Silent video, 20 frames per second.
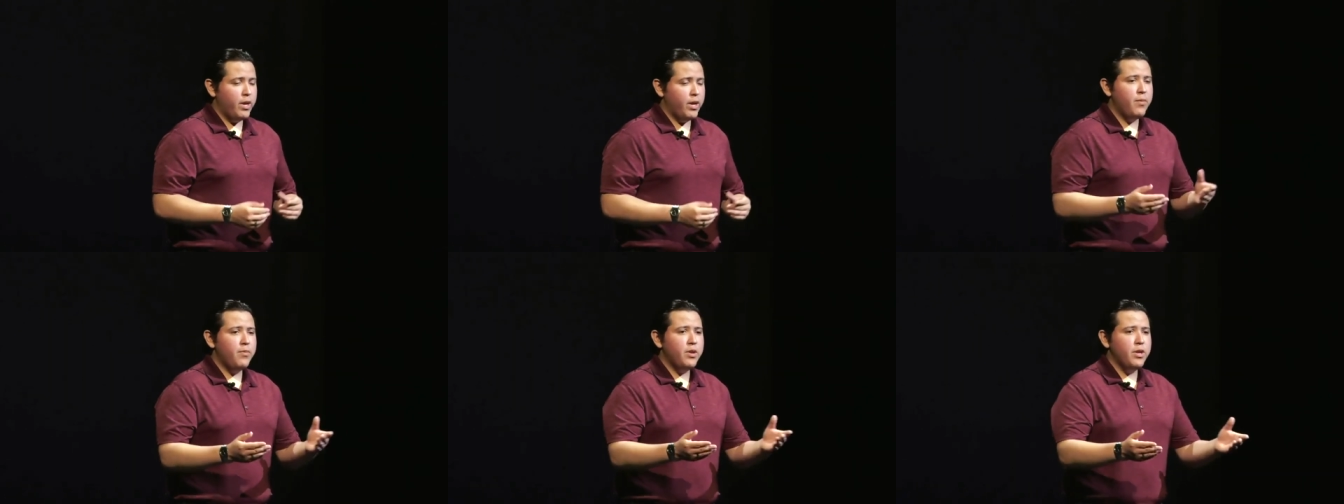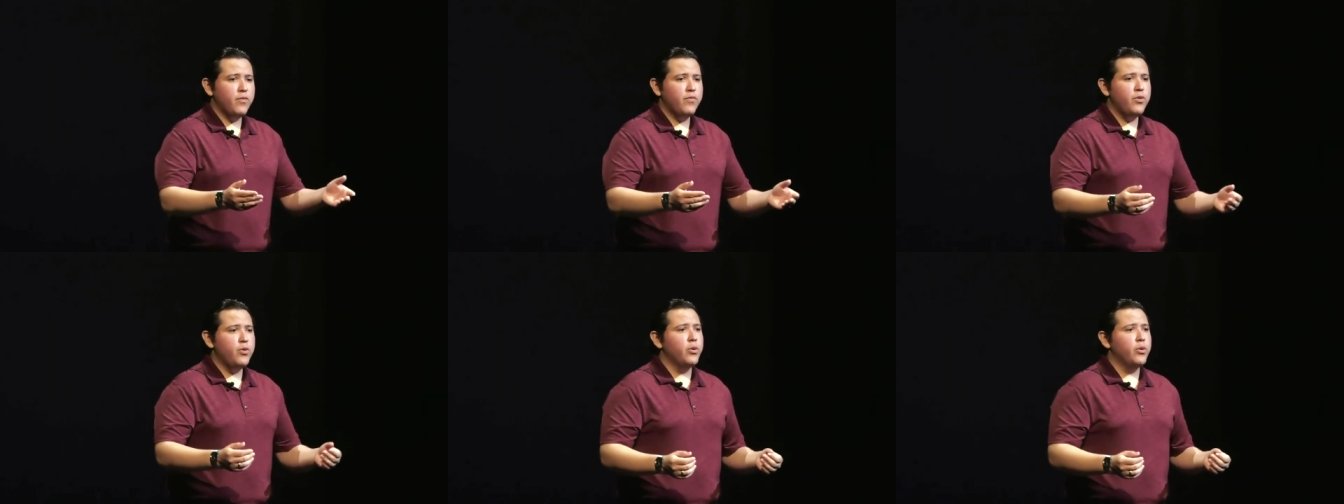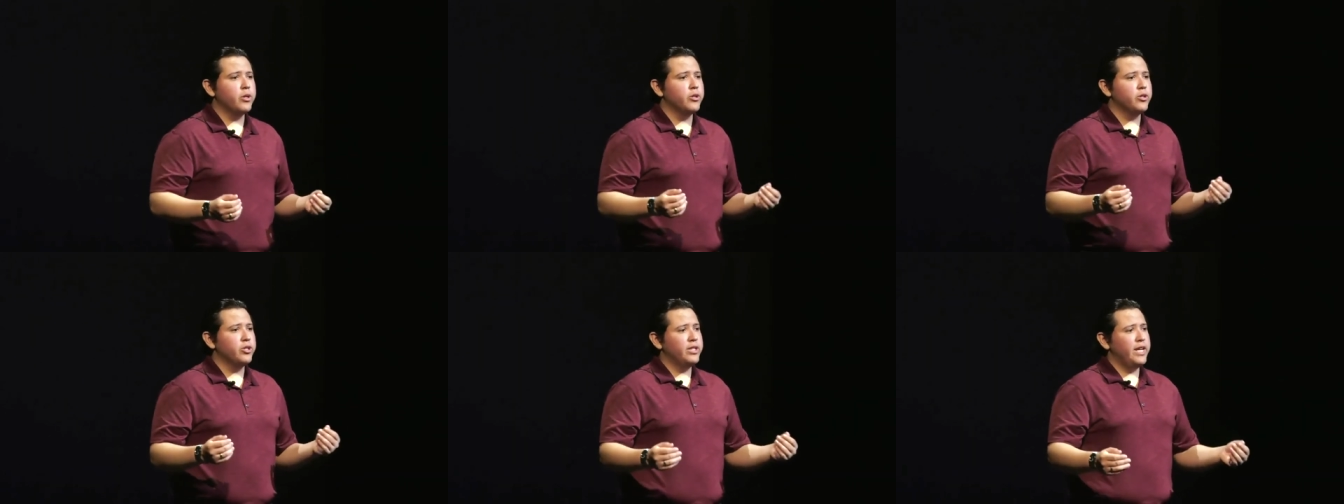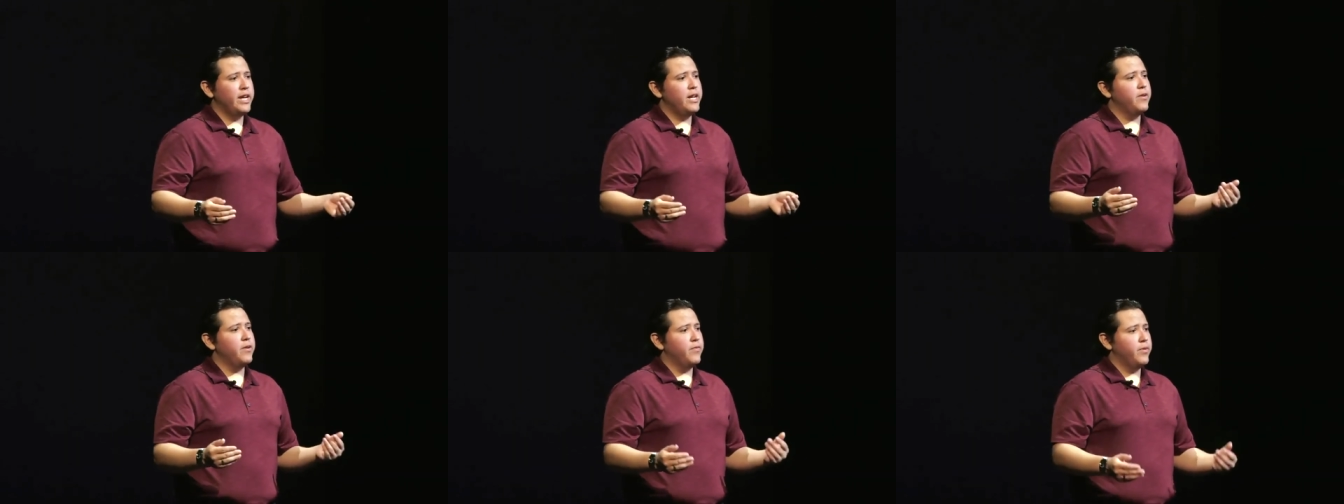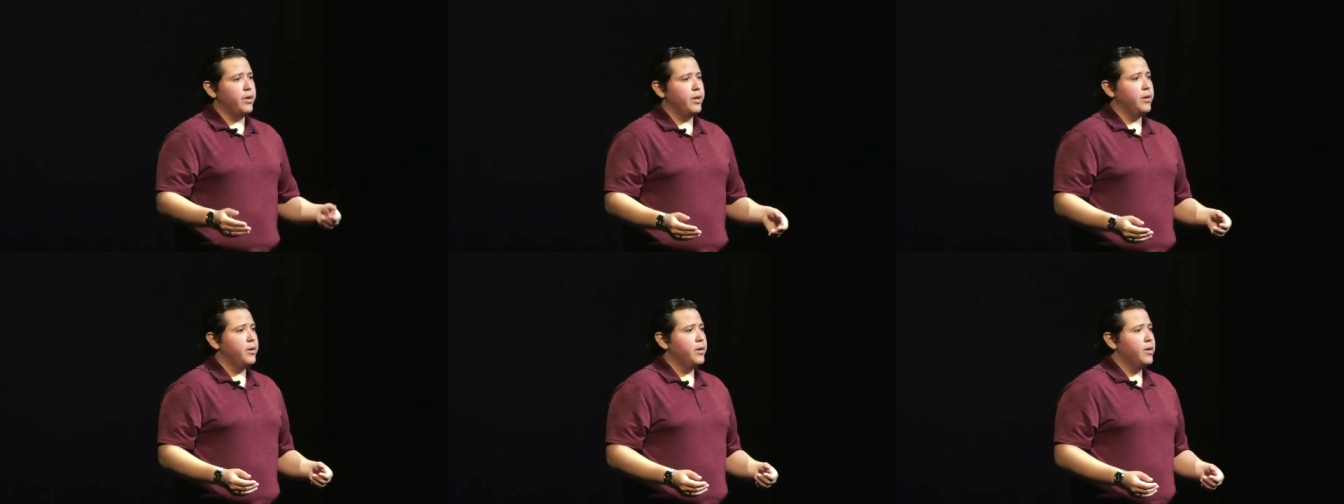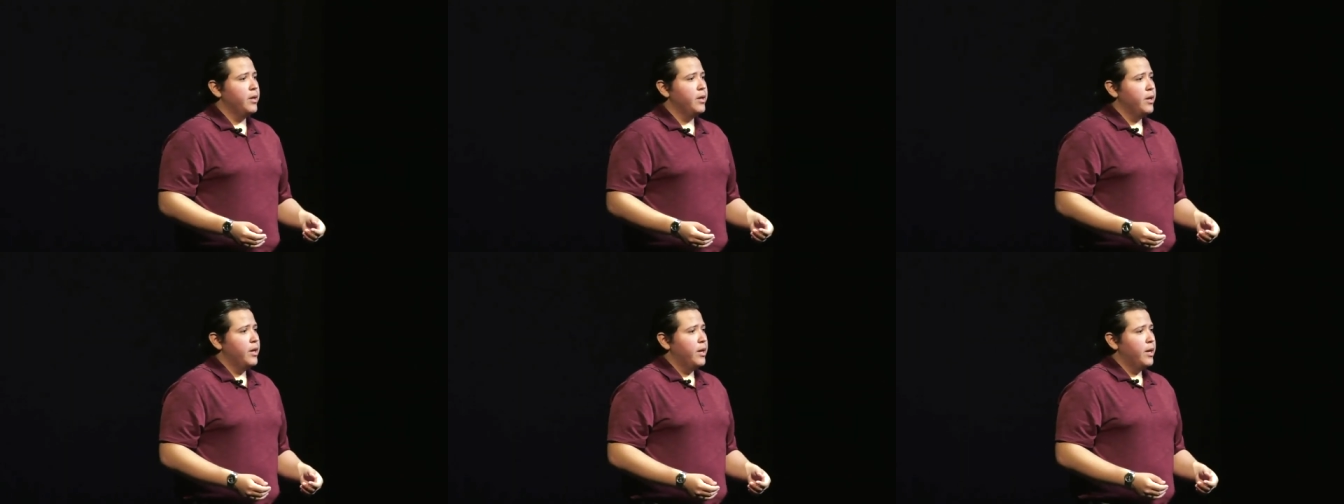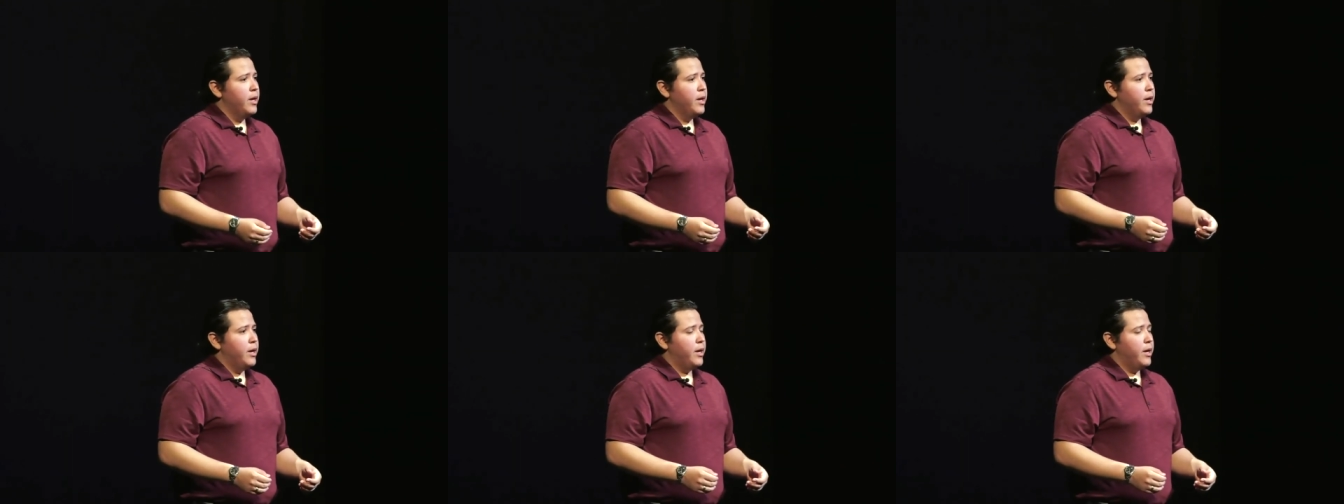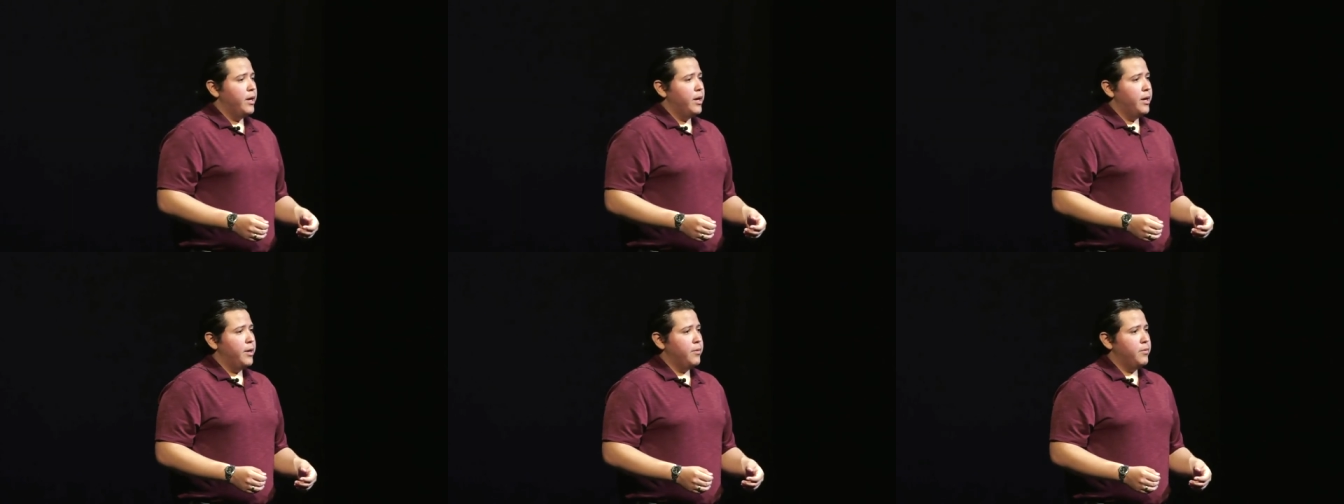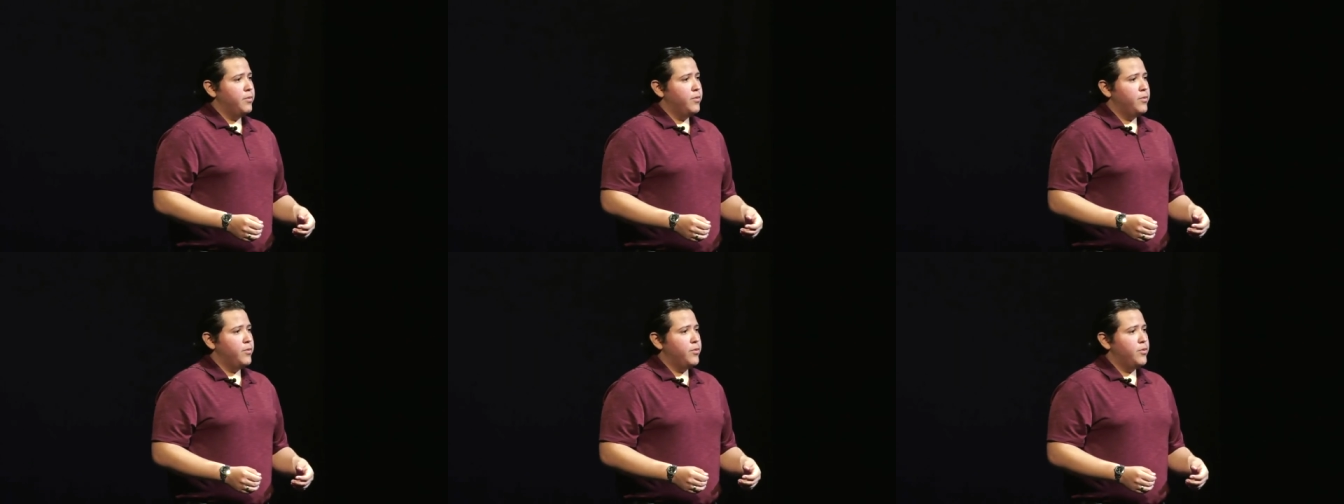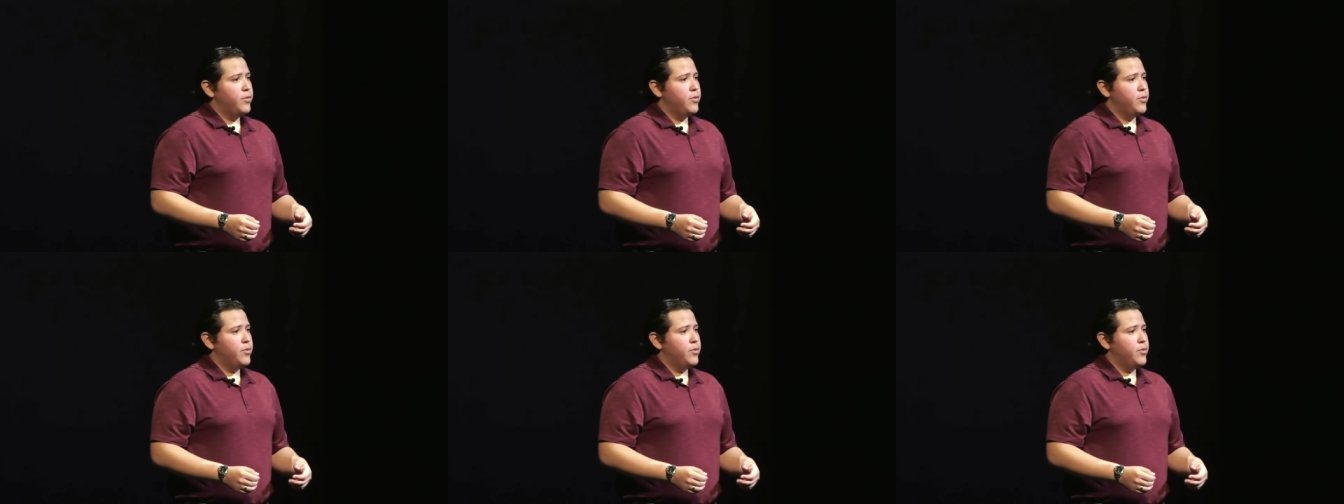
maybe if you understand a fear, uh,